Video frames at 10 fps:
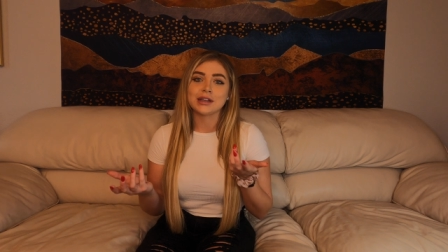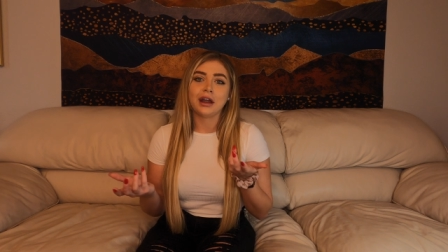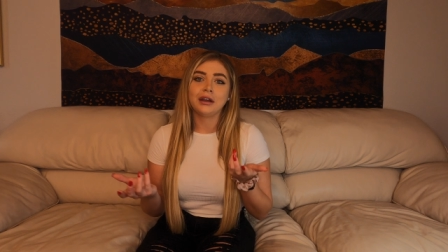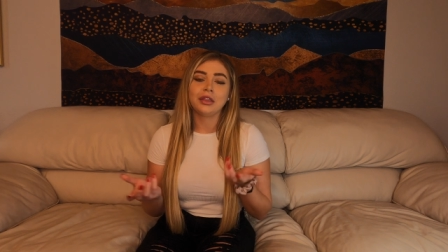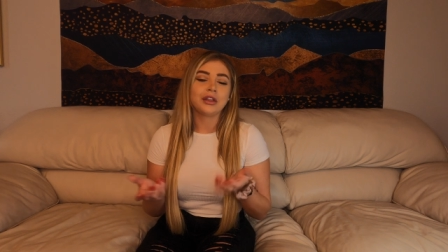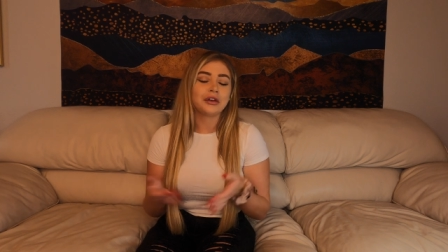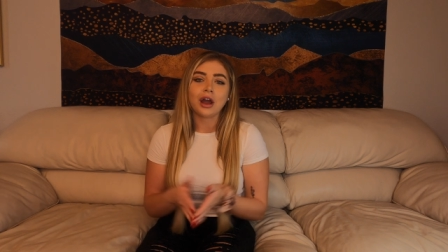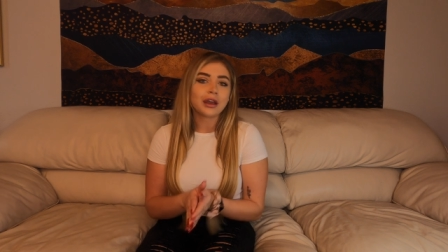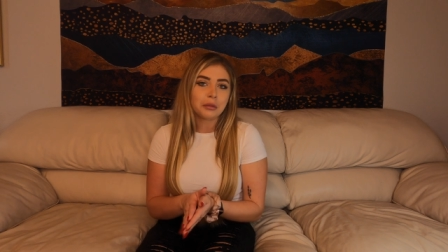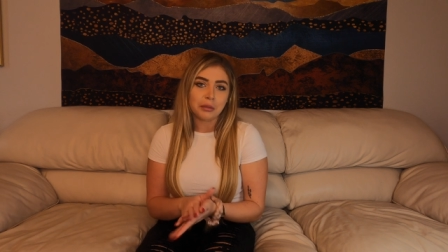sun, they're
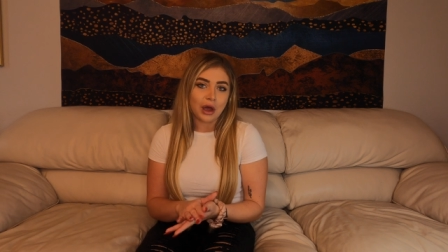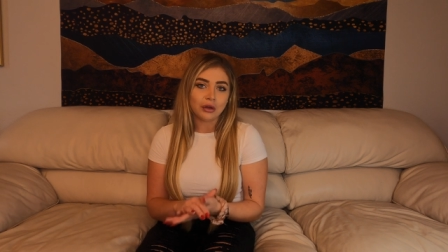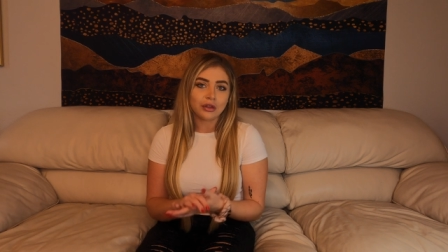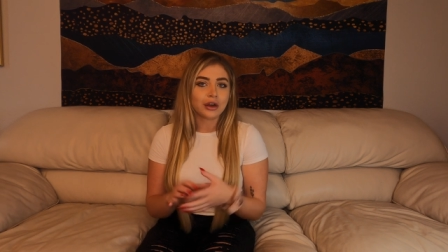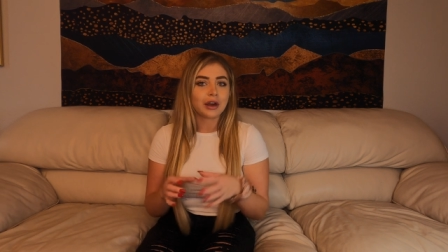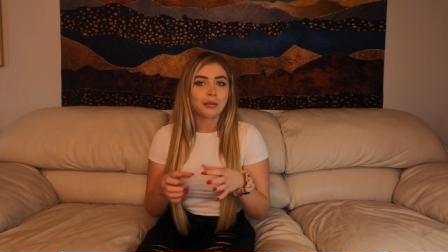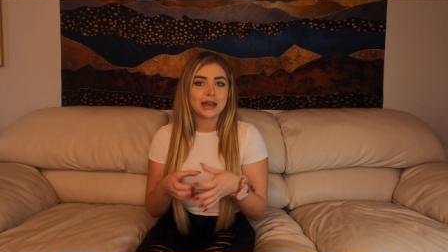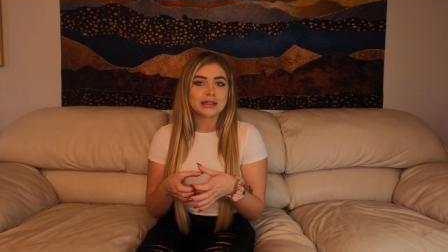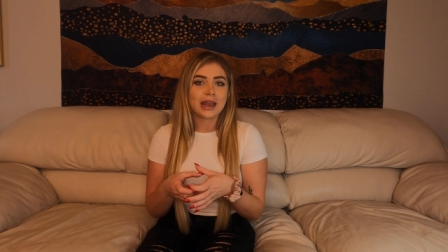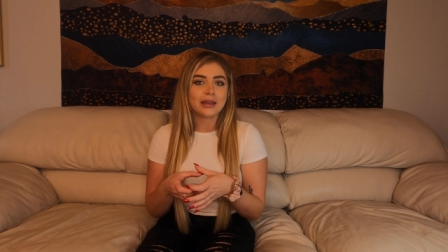not gonna melt, they're gonna
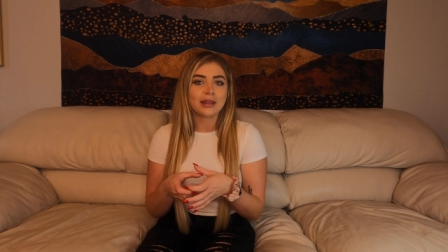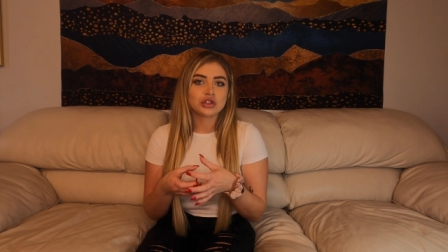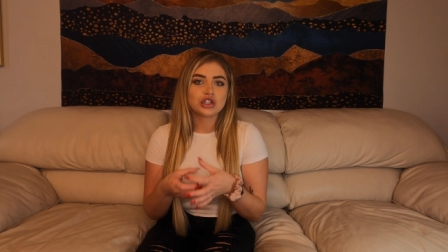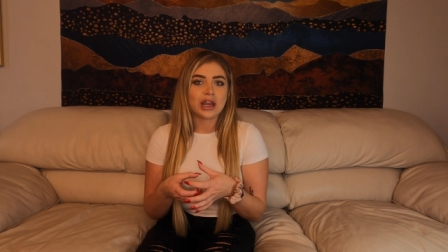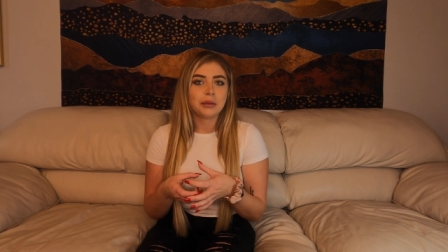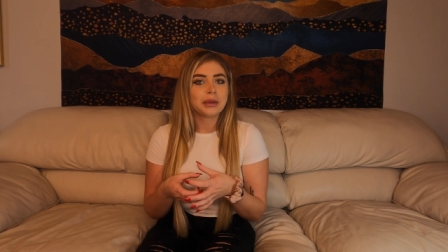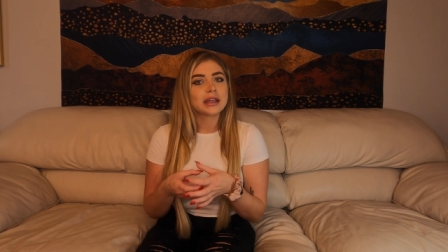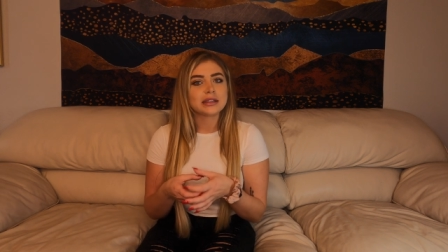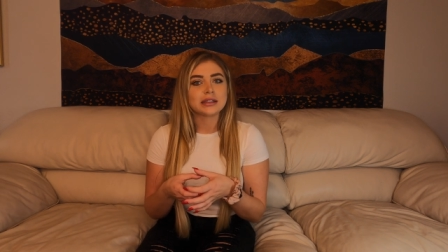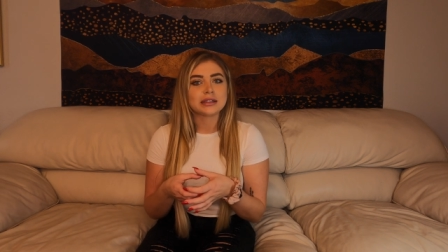maintain that shape and
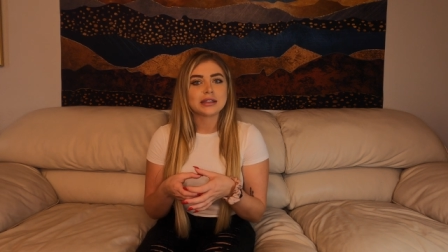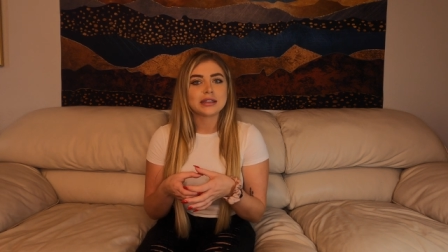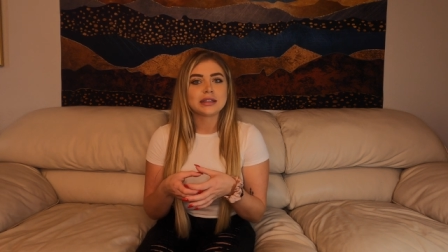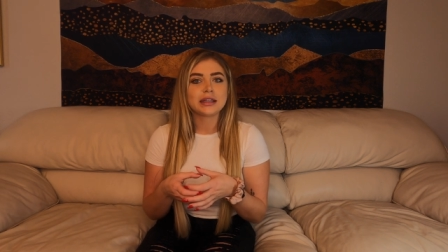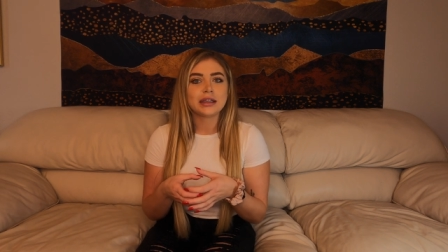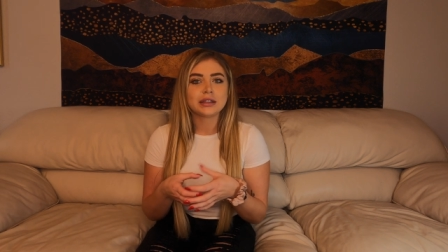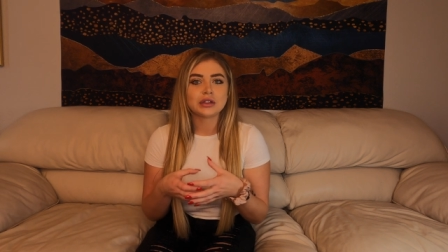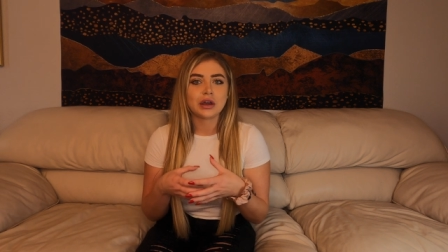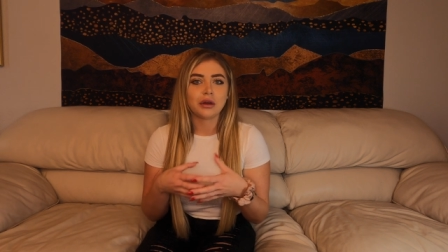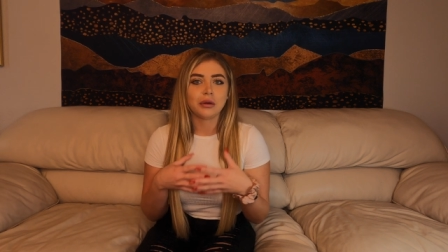consistency.
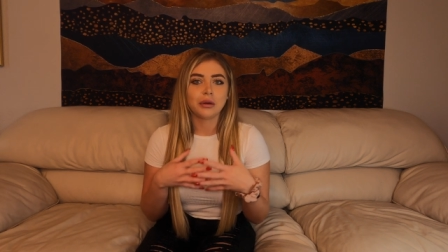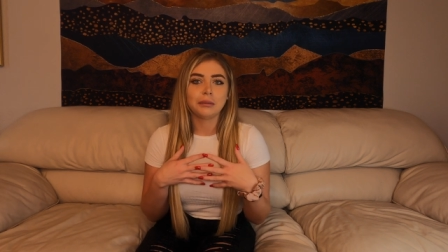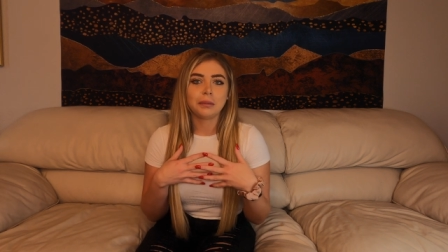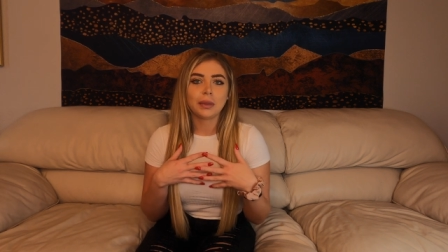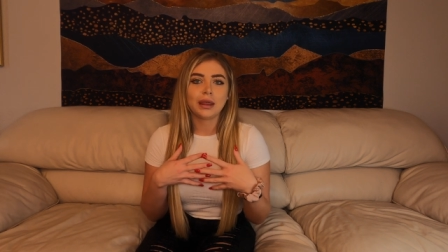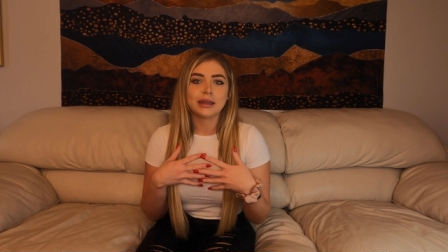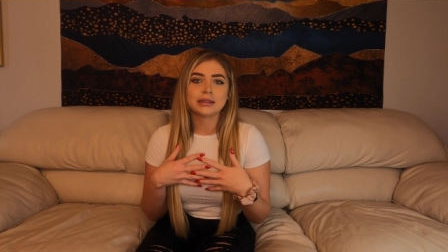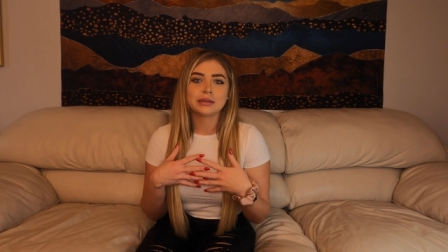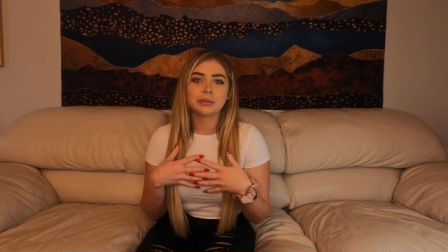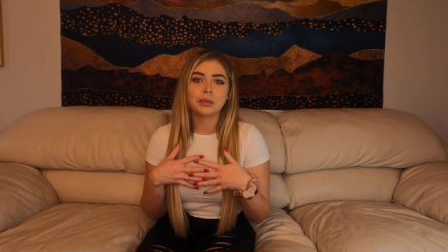So
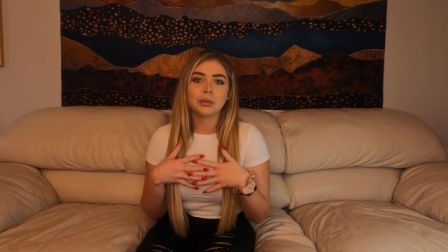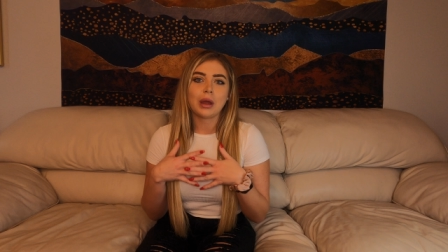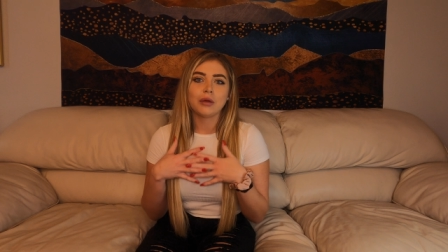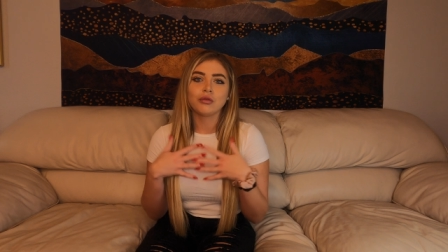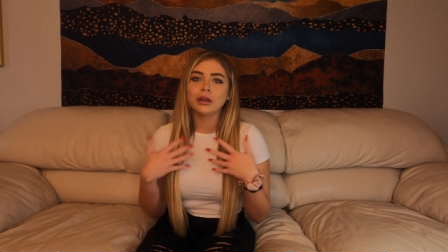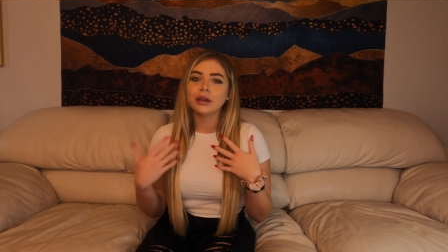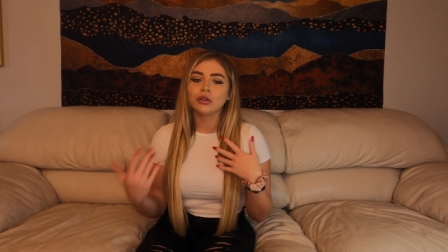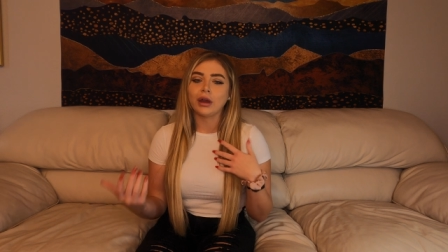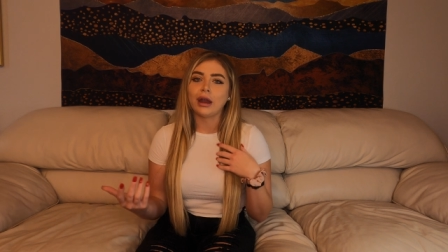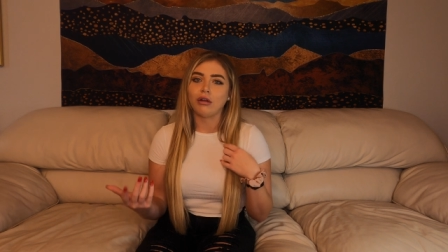it's a really
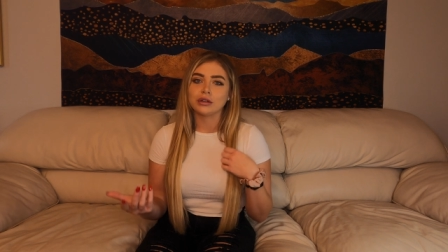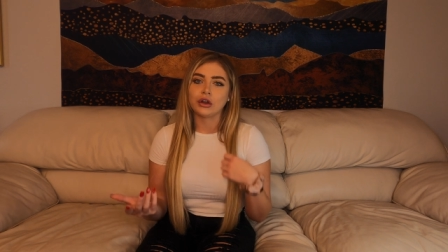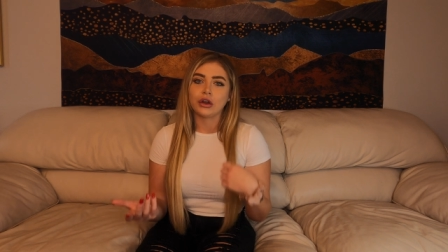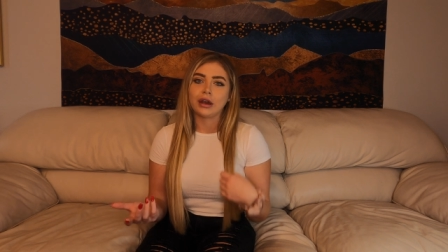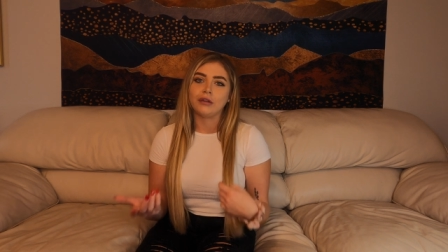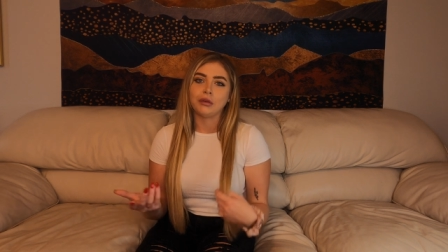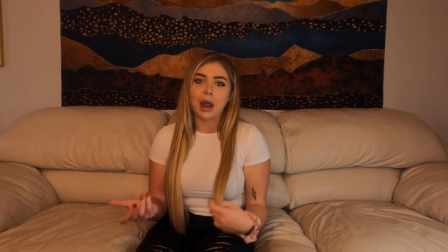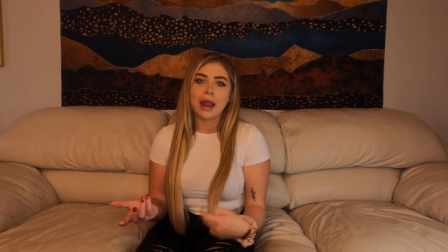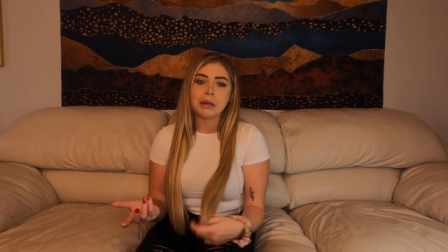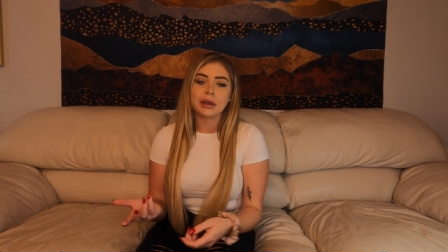great alternative in
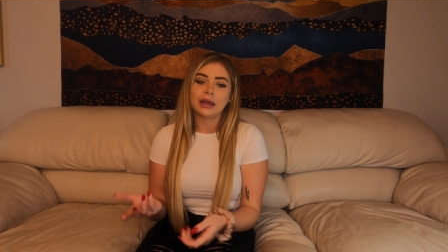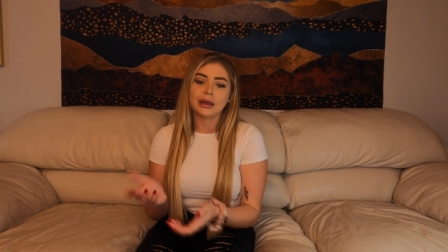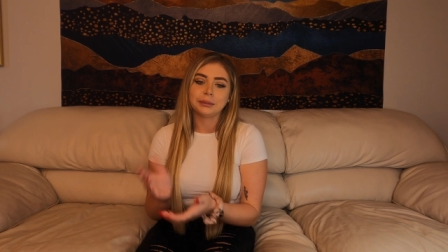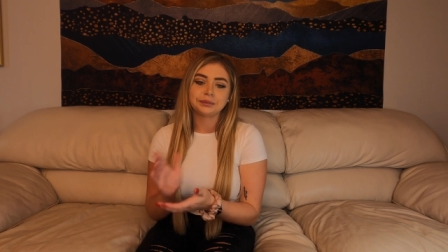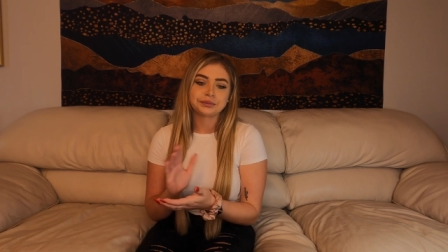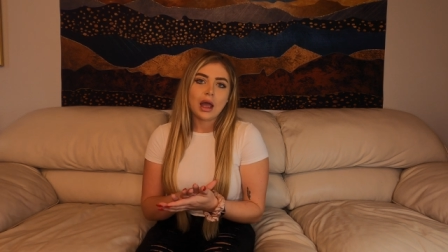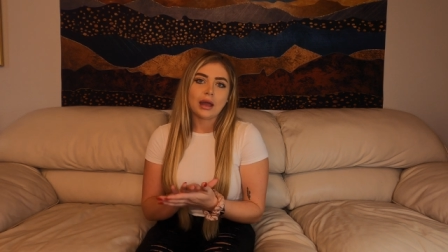my opinion.